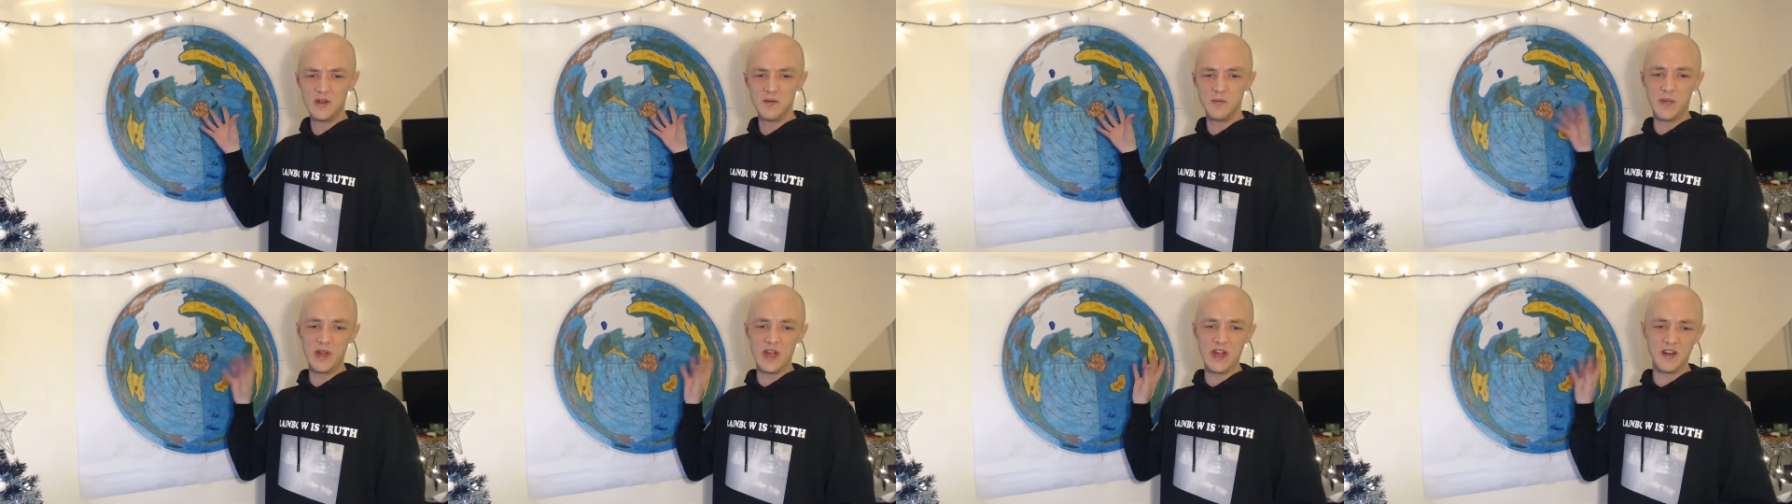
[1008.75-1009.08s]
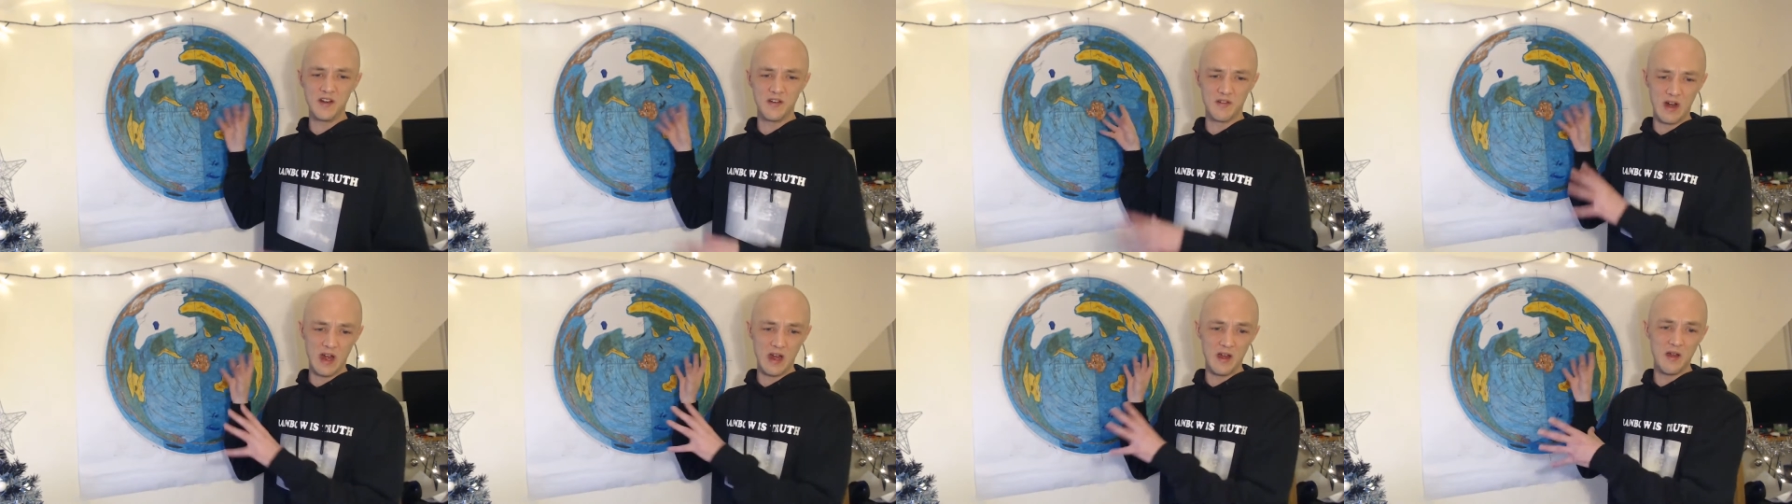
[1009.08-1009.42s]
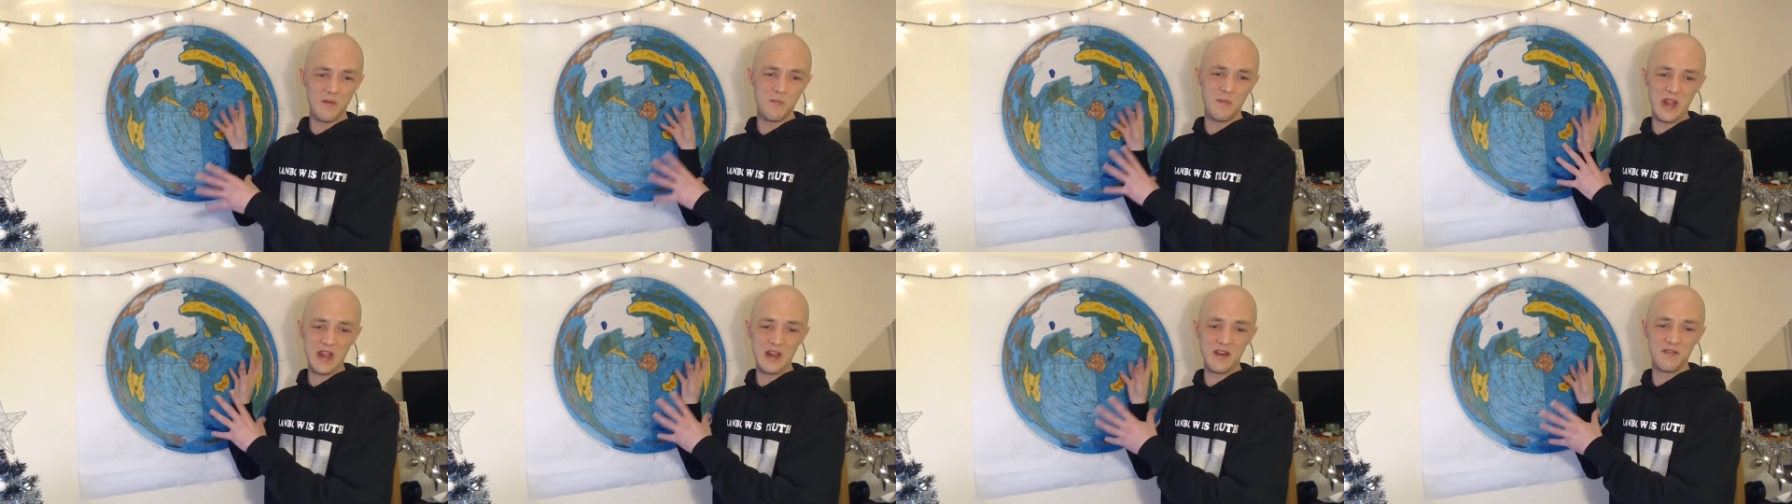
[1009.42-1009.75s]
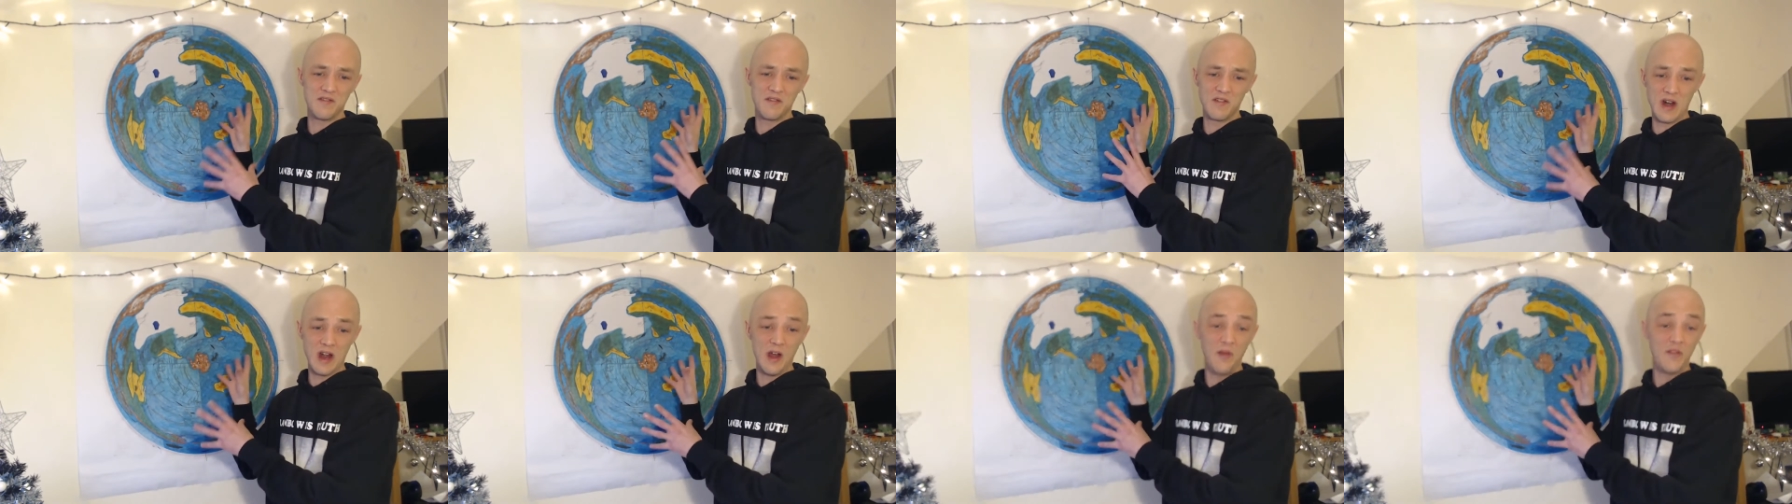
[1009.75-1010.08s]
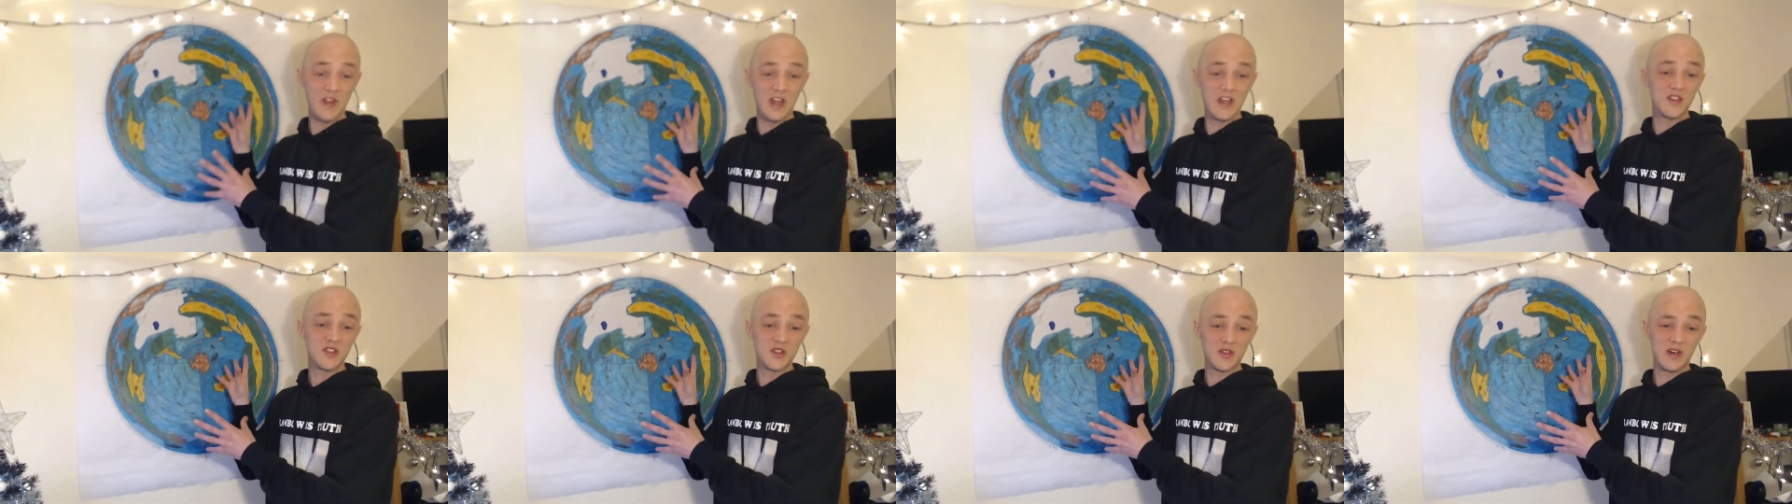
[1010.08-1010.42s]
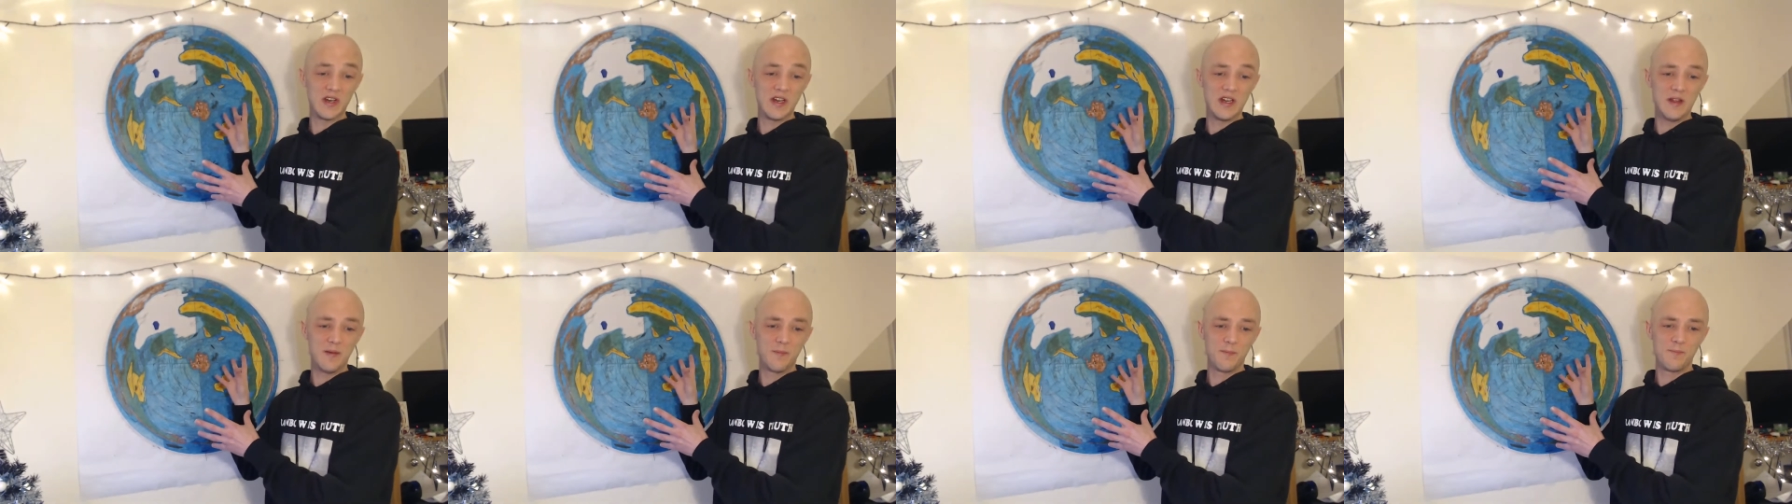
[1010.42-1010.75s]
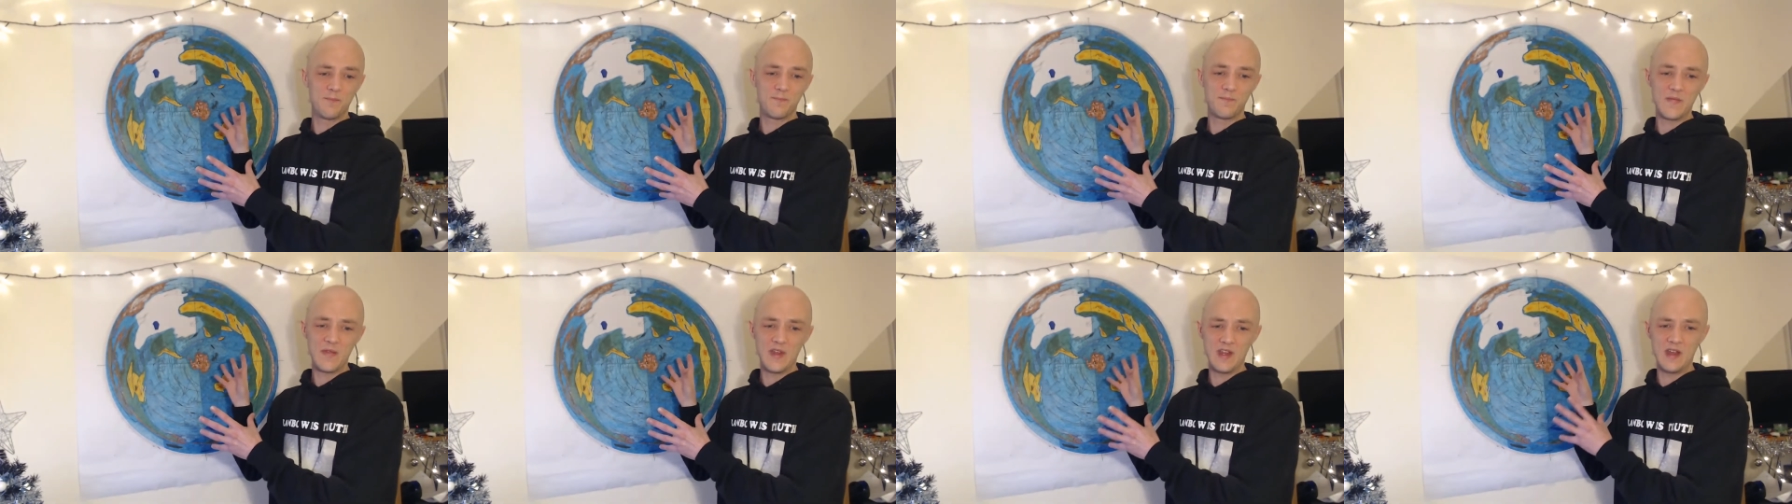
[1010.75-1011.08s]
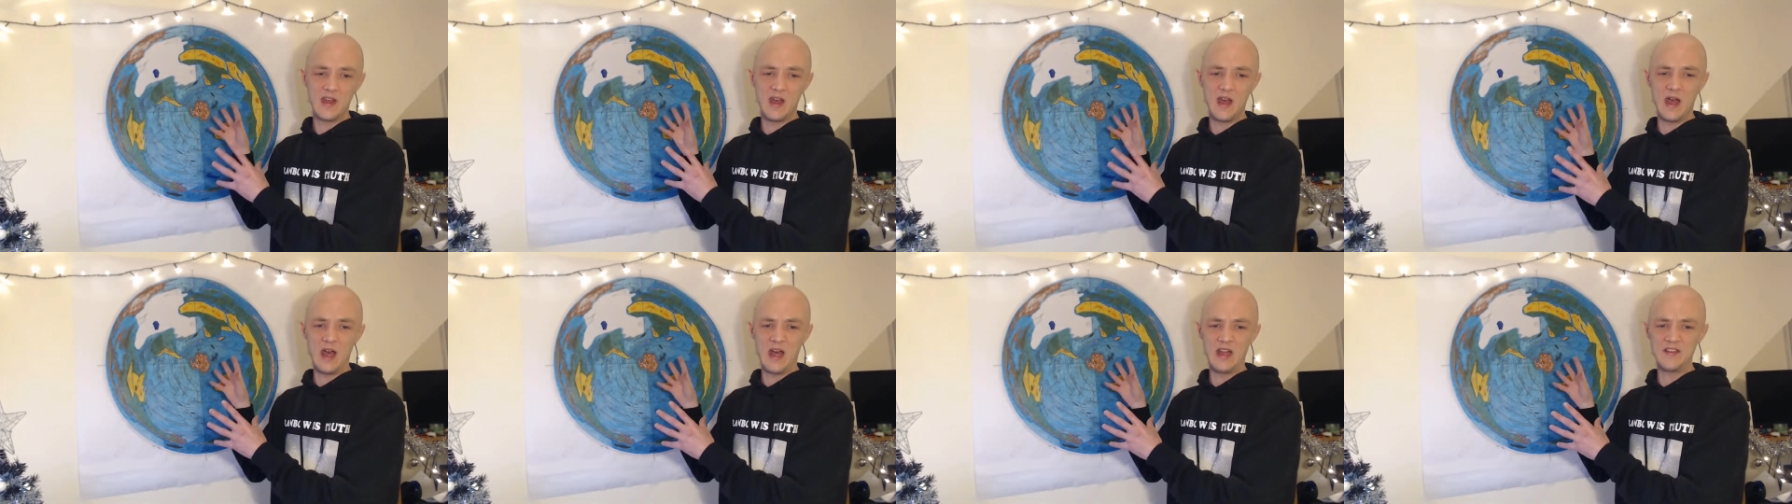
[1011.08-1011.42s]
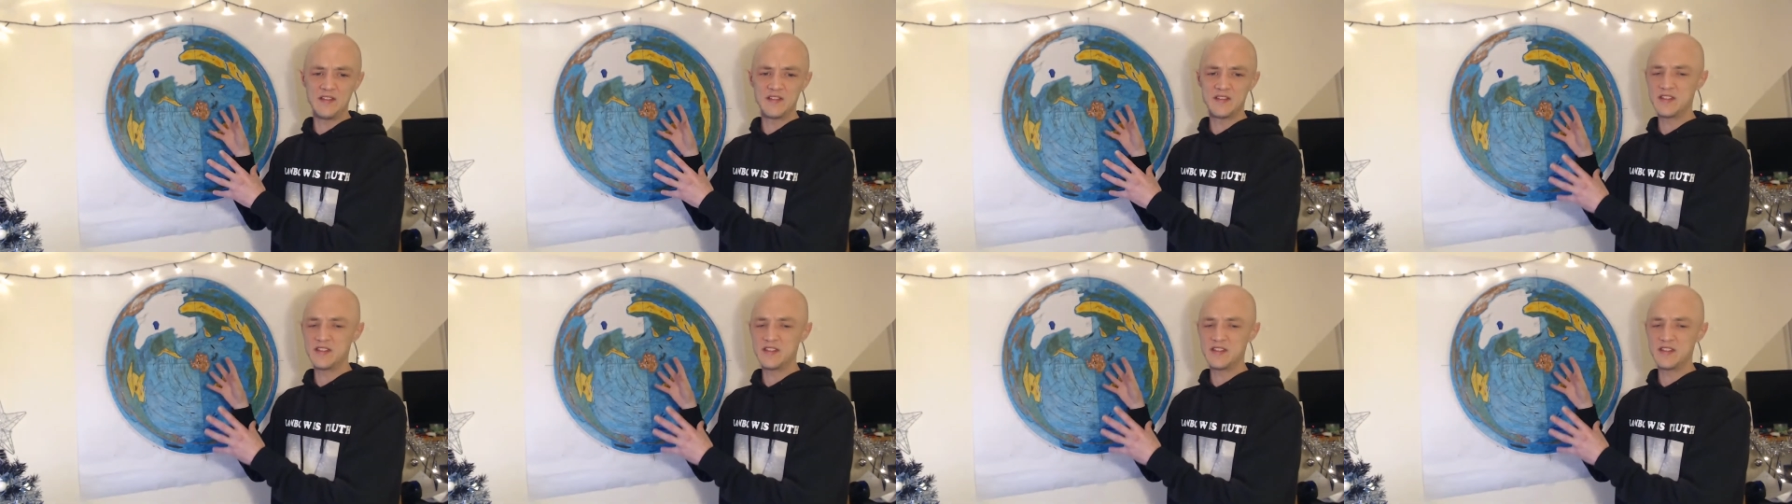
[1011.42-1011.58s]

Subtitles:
being around that tree. And